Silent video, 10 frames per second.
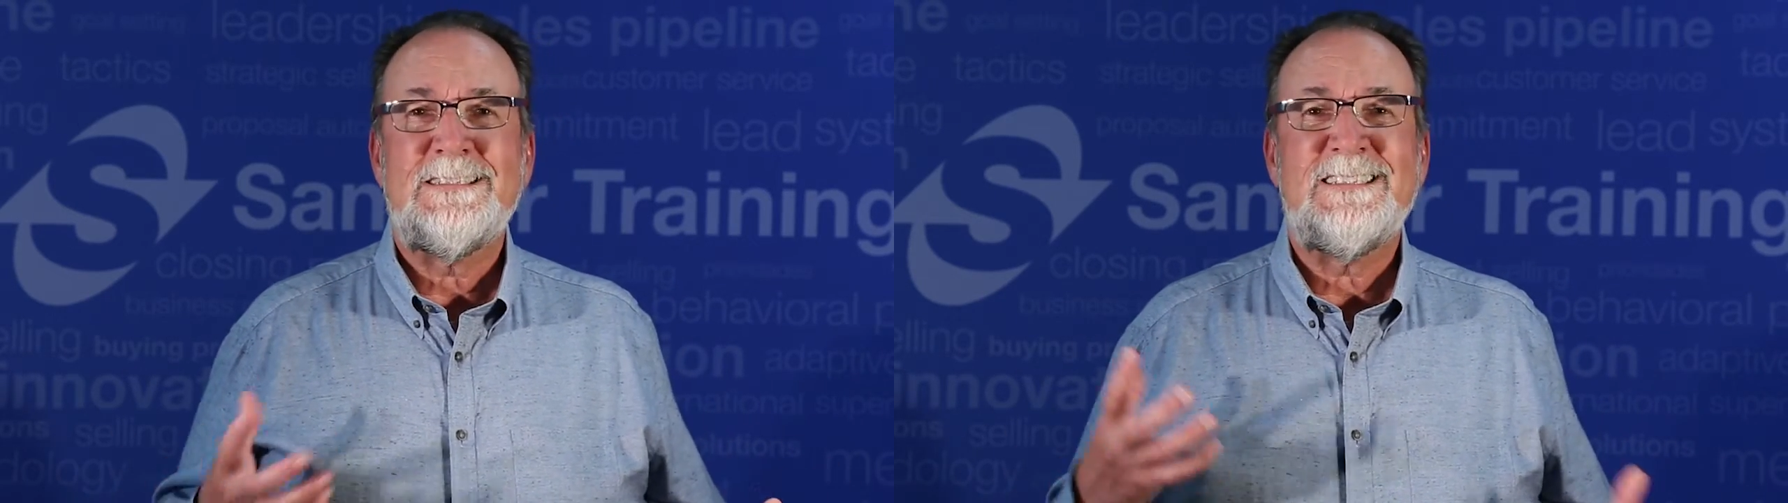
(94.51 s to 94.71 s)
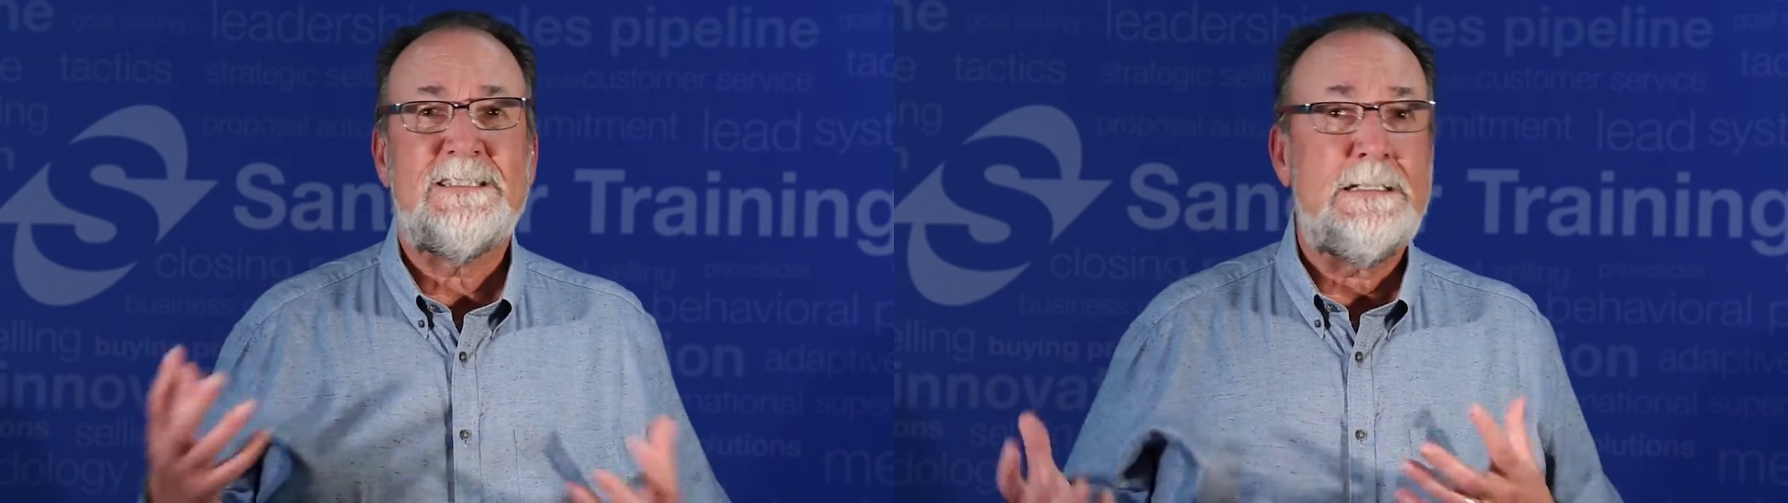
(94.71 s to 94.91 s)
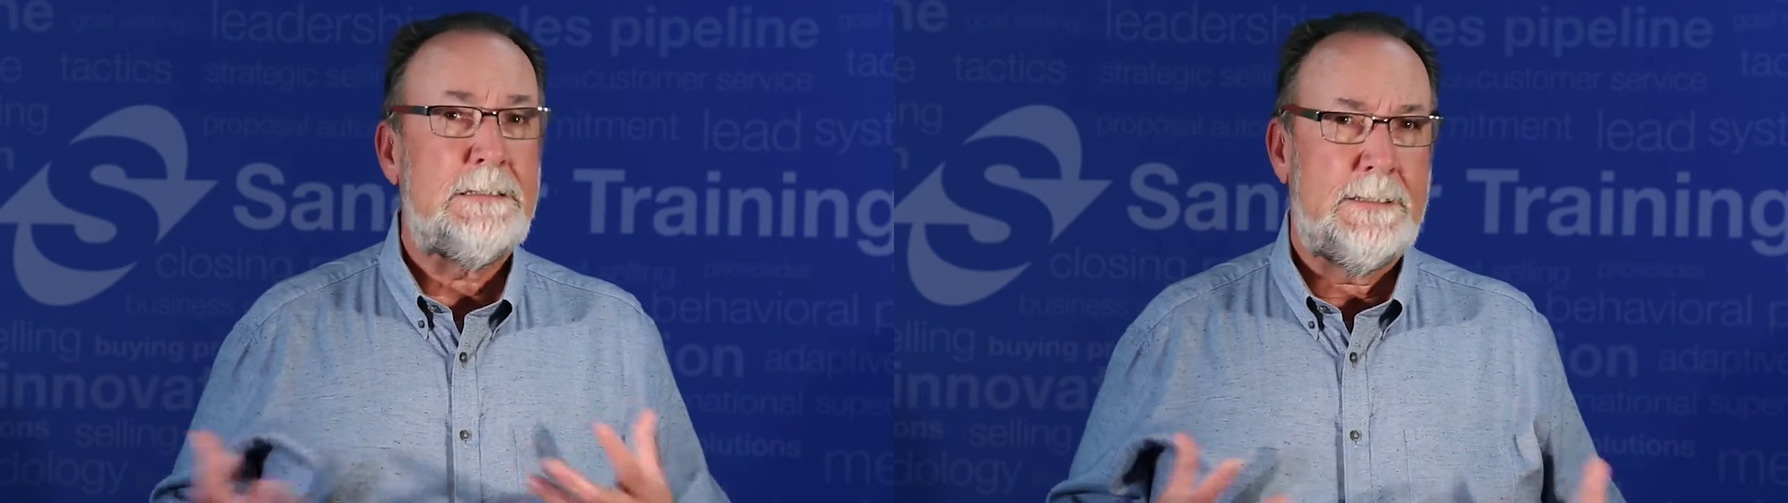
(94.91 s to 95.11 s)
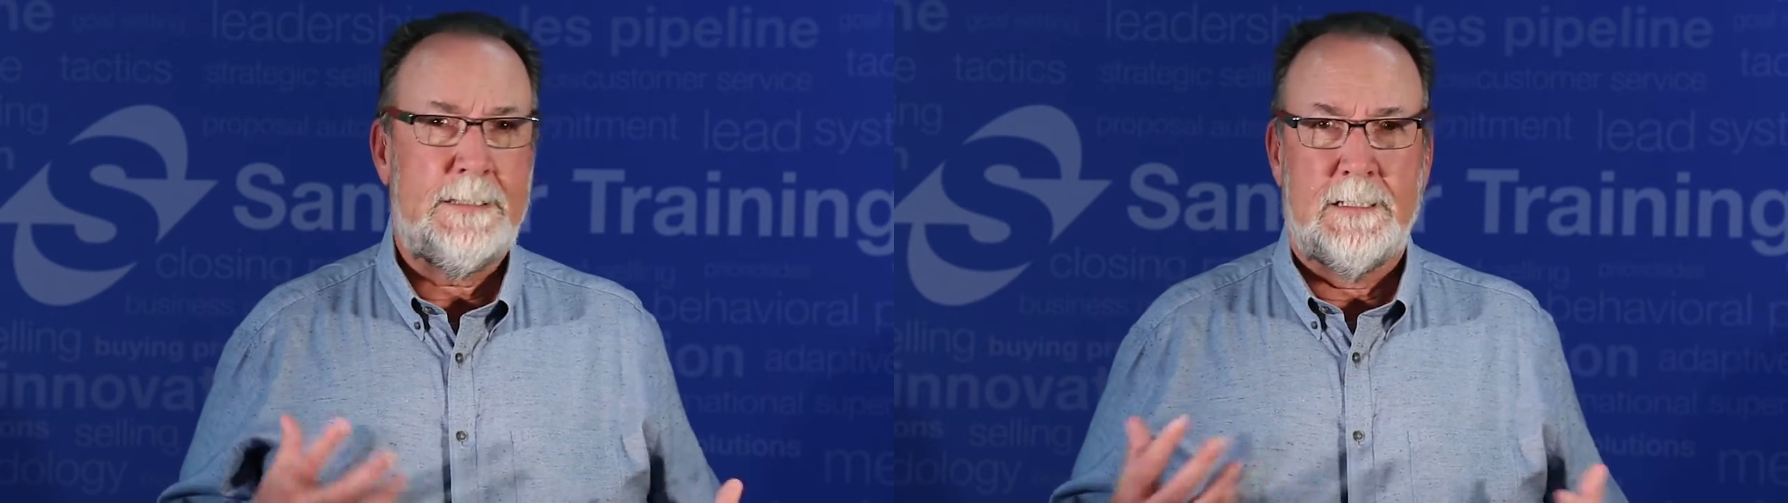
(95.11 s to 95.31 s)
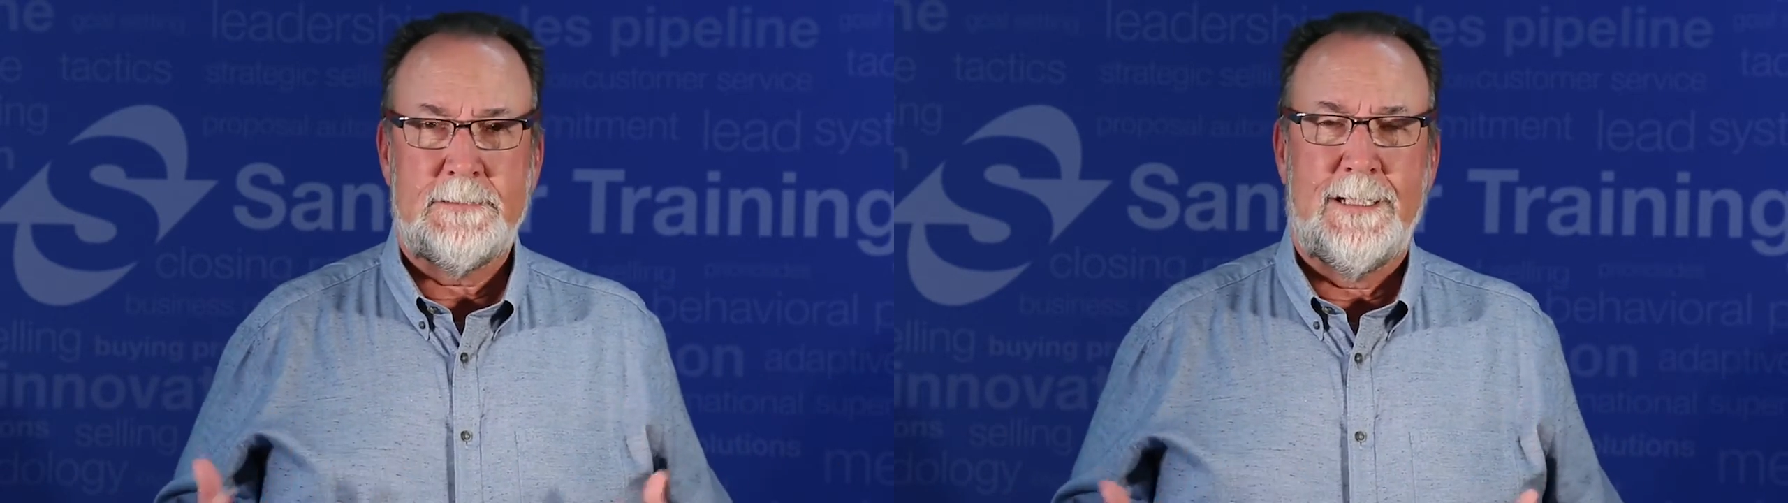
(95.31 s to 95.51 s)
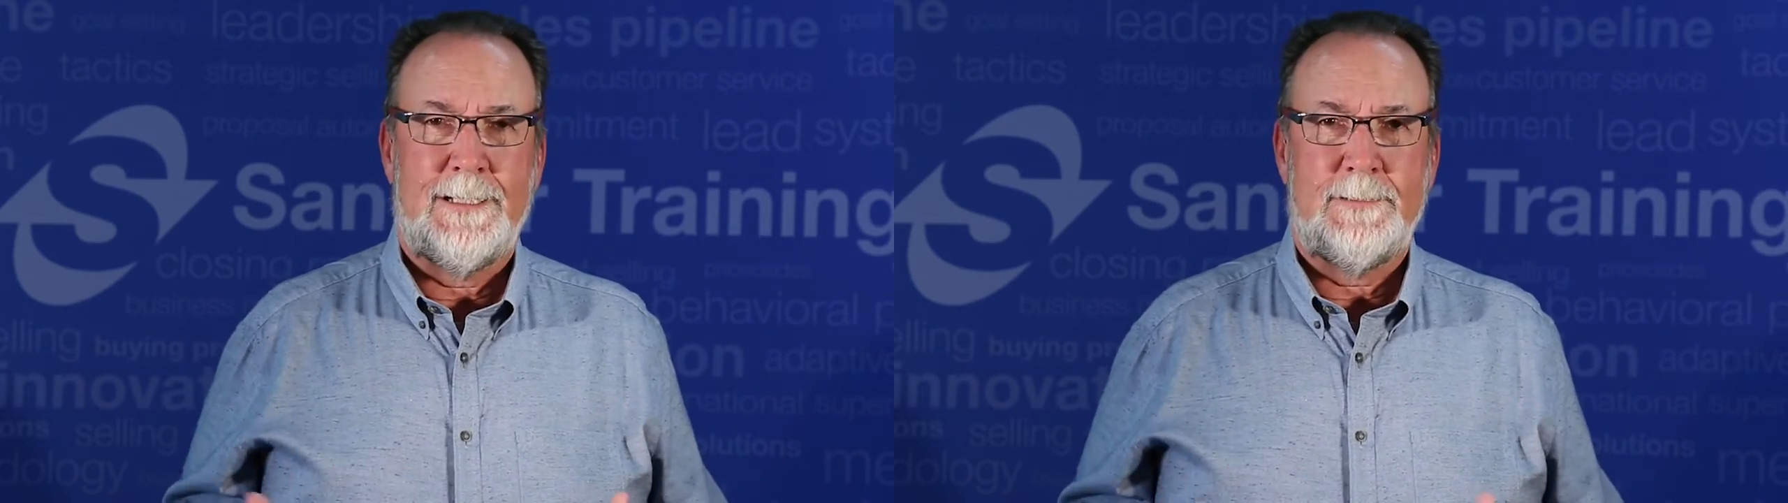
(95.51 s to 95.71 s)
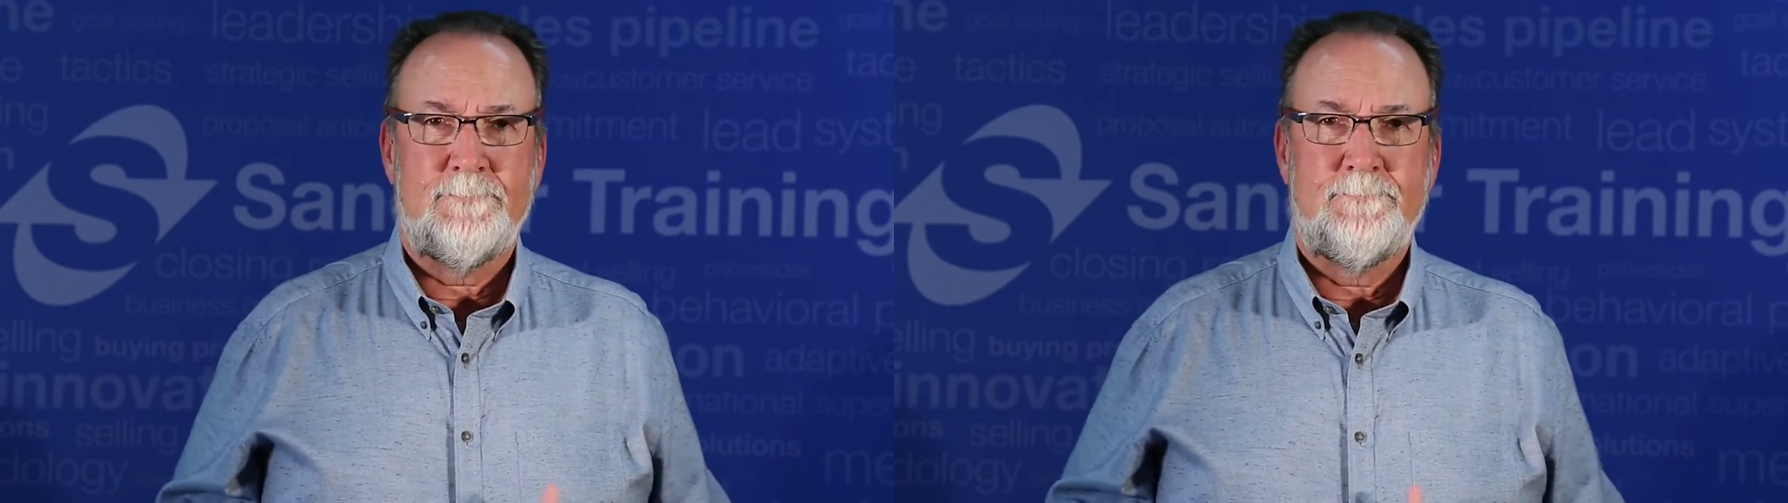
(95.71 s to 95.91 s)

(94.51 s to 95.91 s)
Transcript: stealing our time.